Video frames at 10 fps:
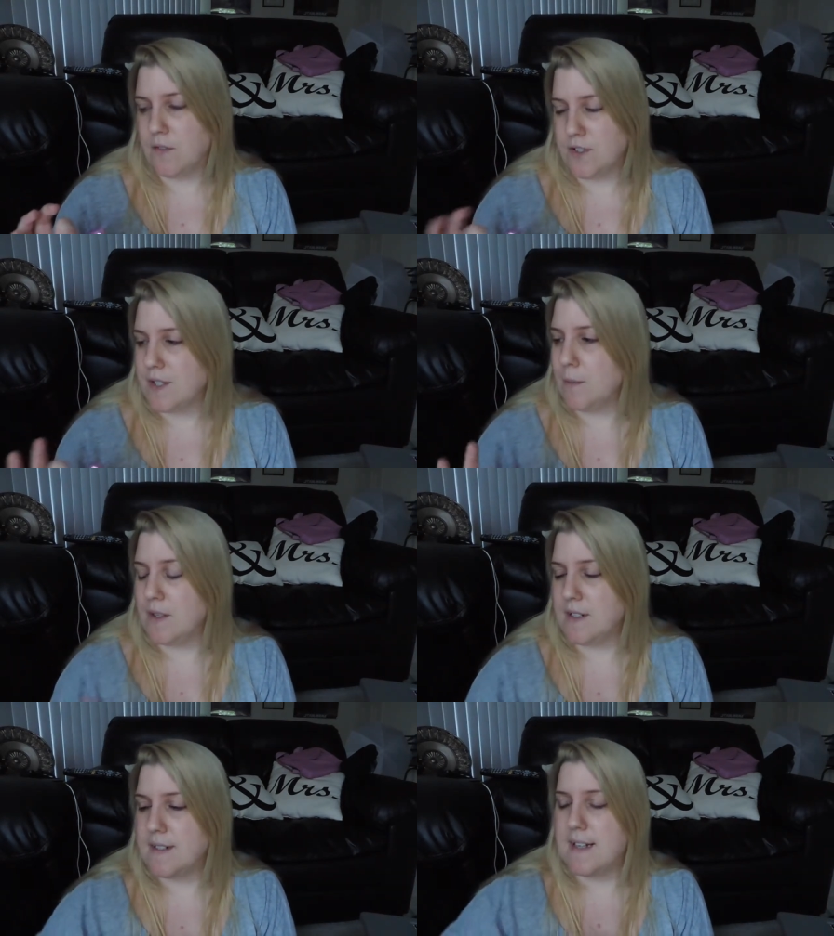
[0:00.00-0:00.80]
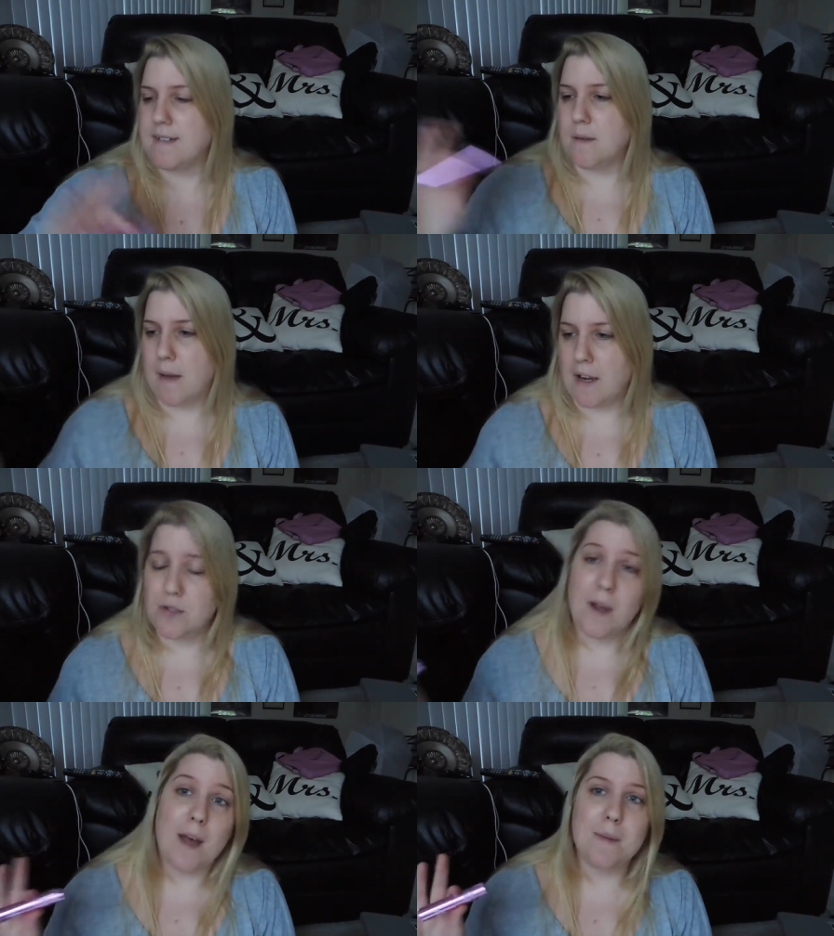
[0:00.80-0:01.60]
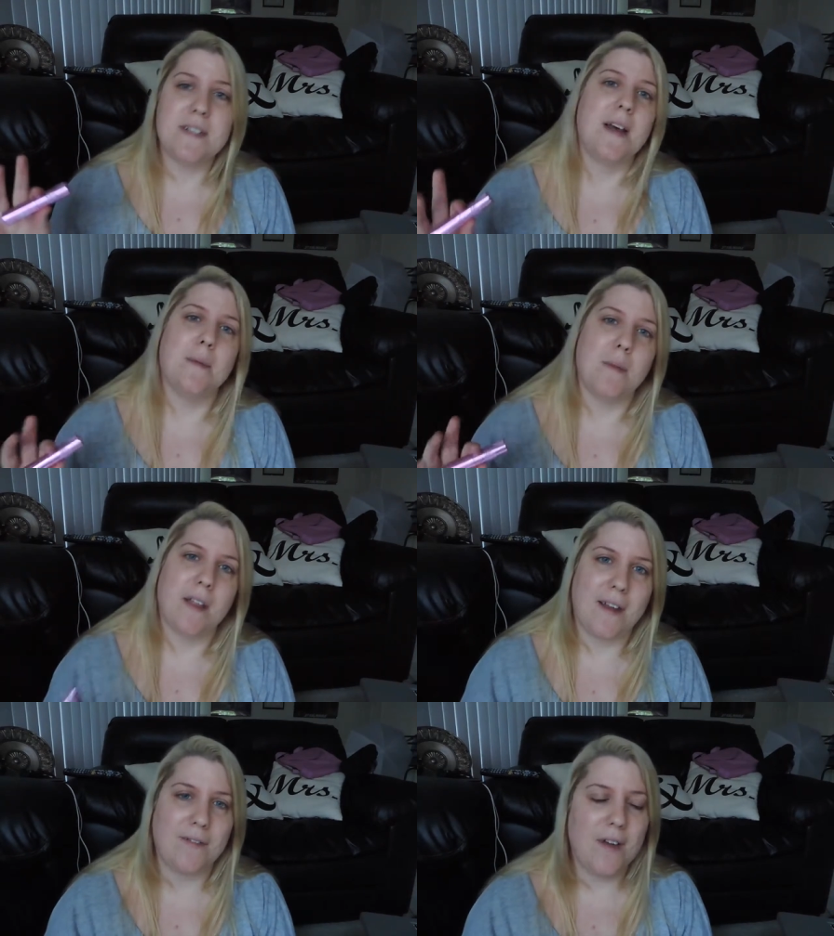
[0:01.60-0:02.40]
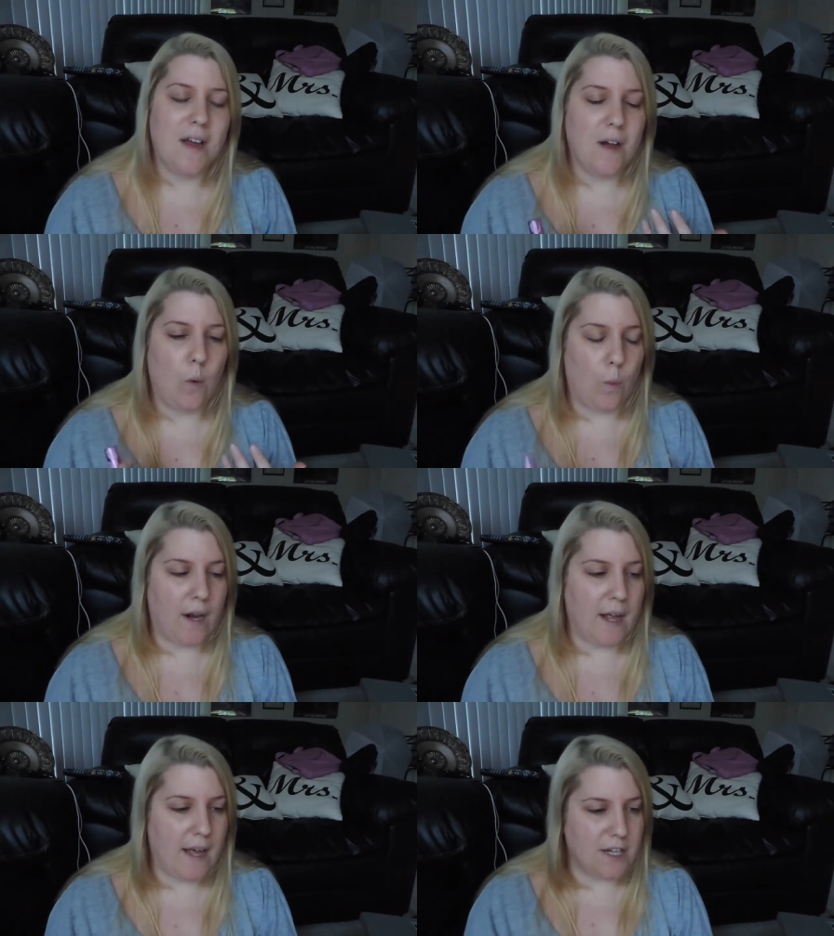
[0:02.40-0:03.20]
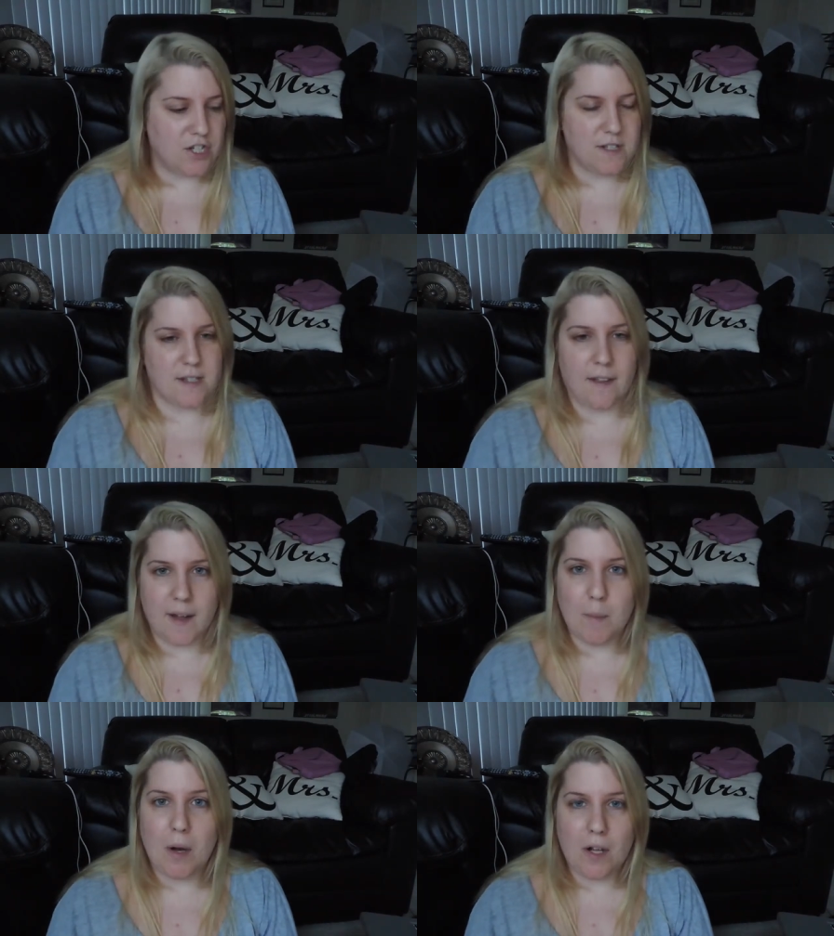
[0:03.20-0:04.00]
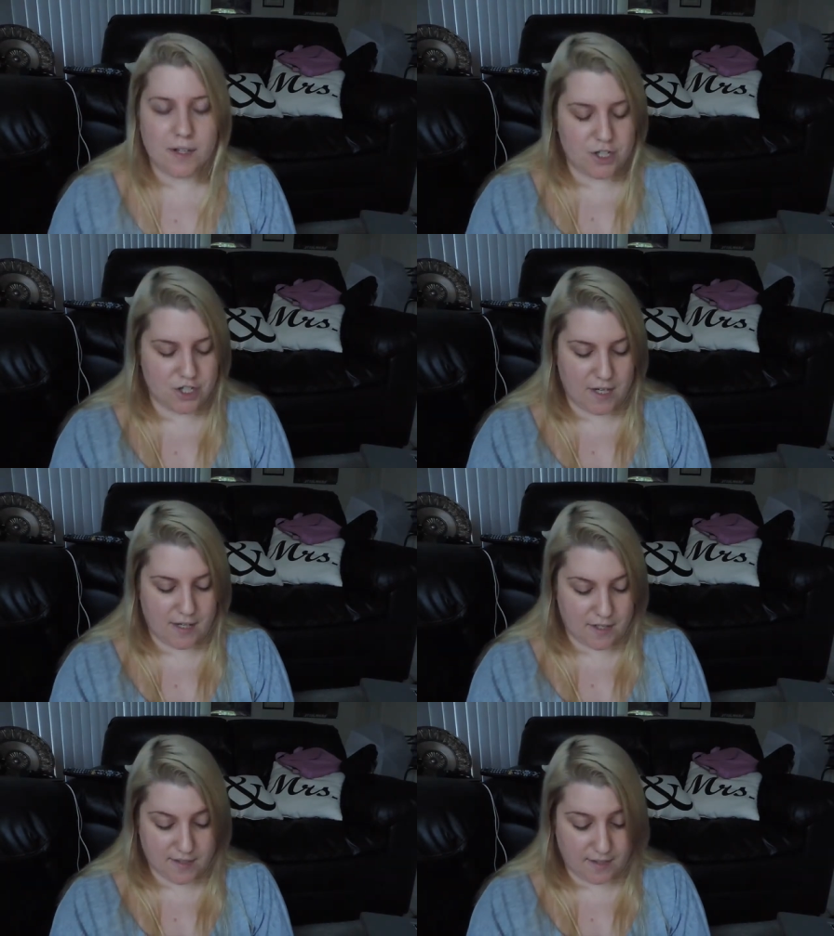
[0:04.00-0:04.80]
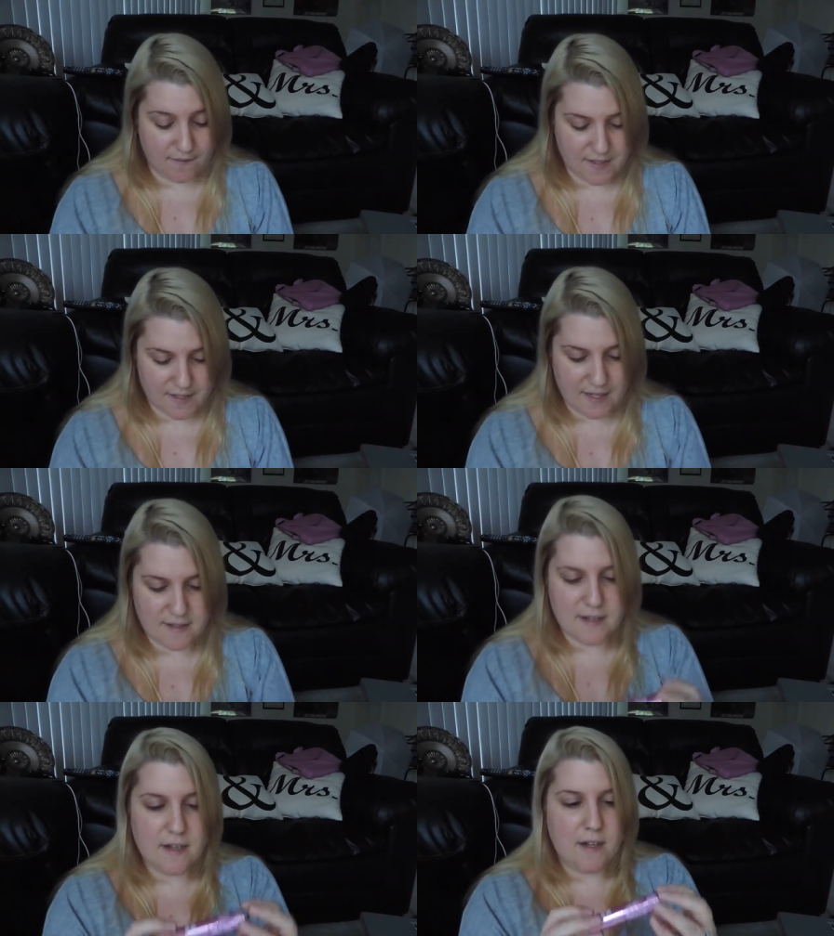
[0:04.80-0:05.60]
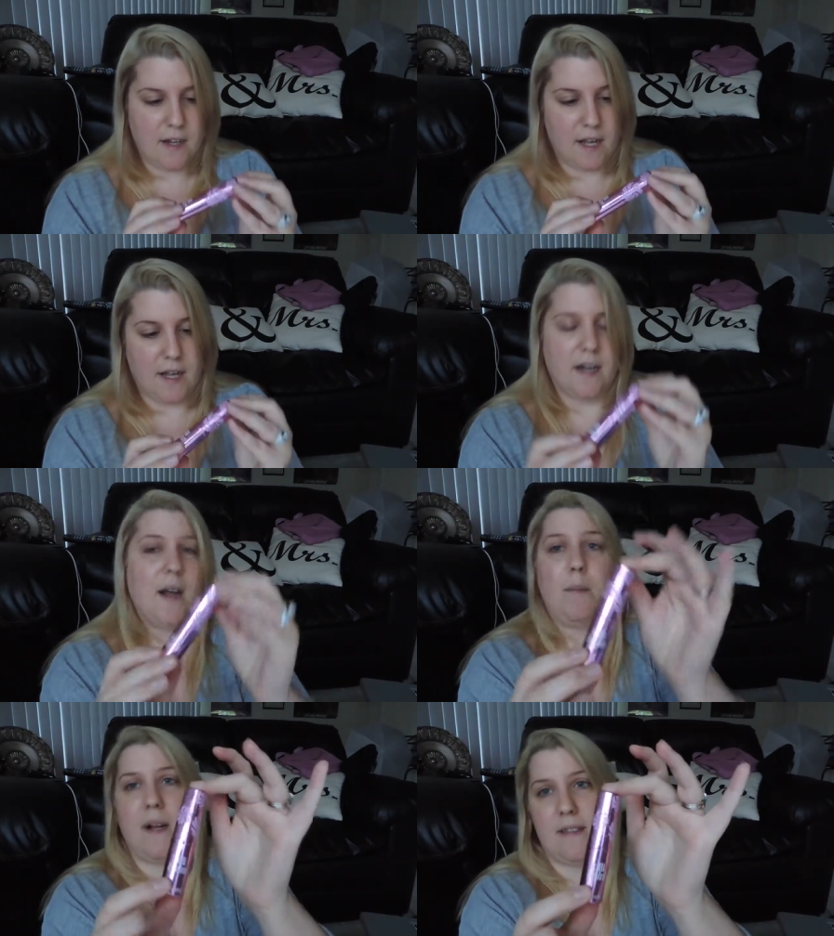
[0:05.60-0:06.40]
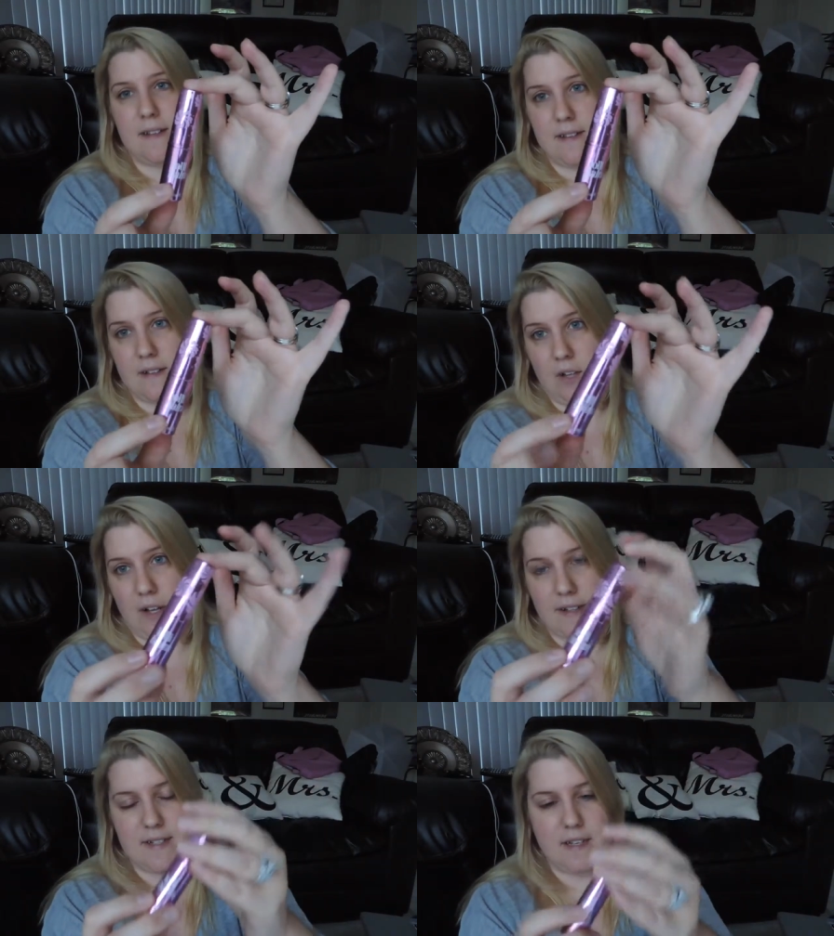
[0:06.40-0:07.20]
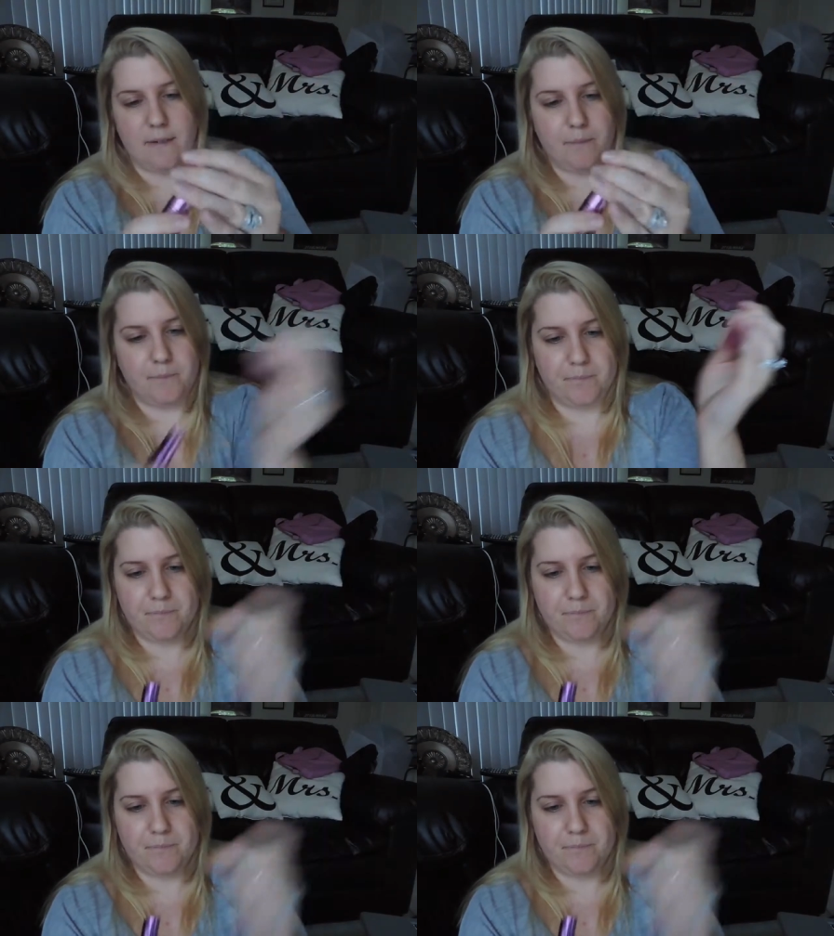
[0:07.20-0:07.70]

for some reason it takes me back to a happy time in my life when I had just the leg polish and I just love the scent. And I bought this Lolly Tint.